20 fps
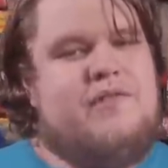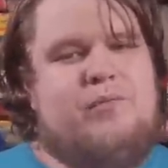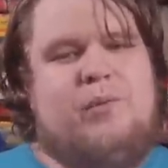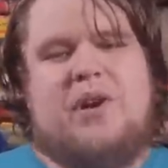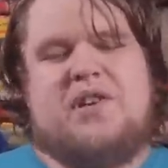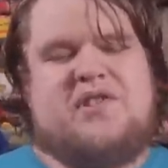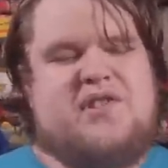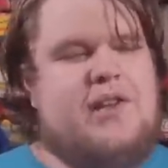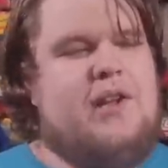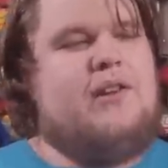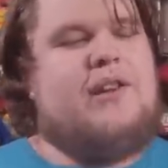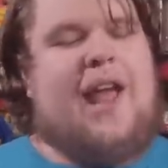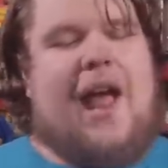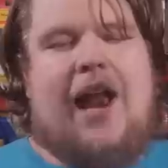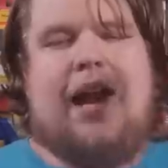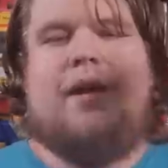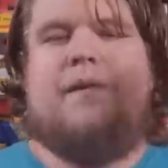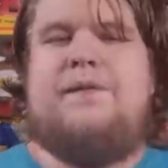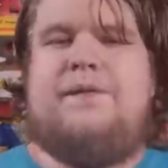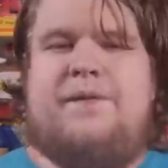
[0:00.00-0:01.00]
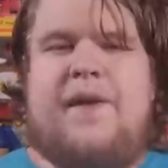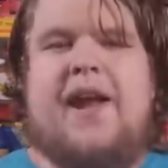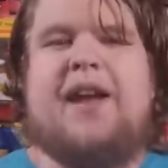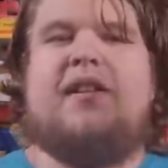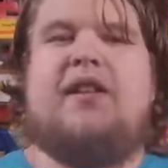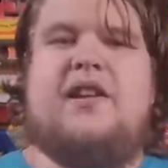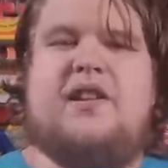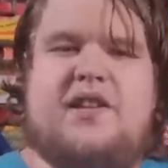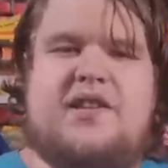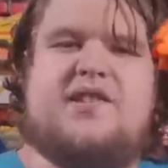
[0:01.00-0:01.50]
we're still kind of
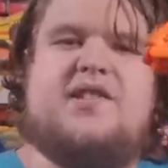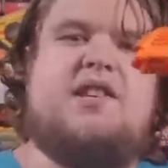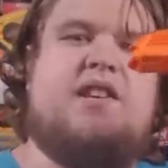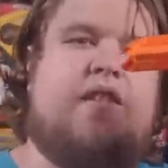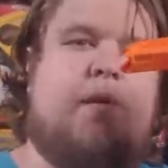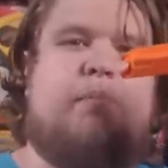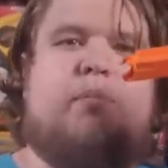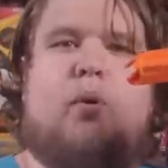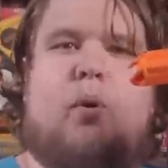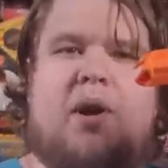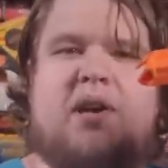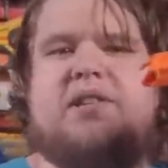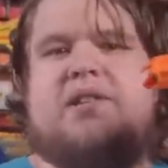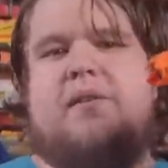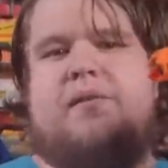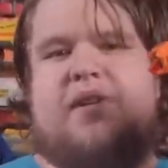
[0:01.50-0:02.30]
failing to see the point